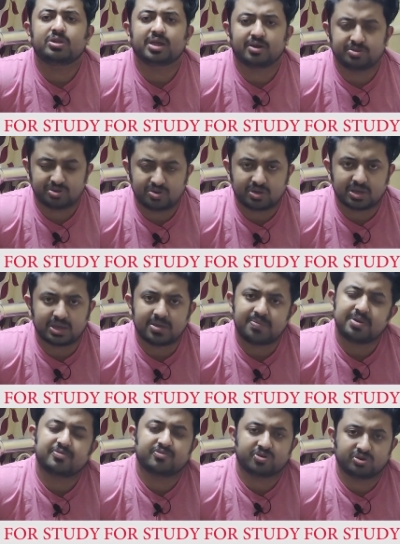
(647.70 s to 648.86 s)
4,000. Okay,
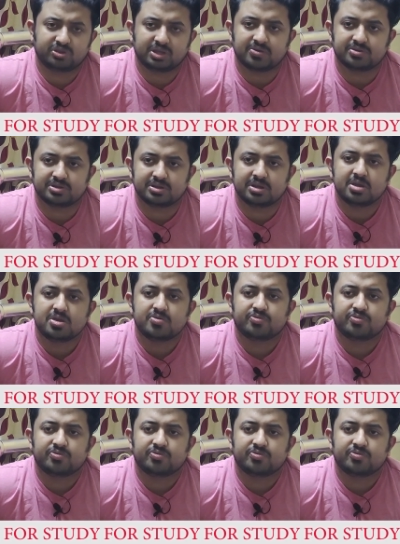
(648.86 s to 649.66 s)
keep it 4,000.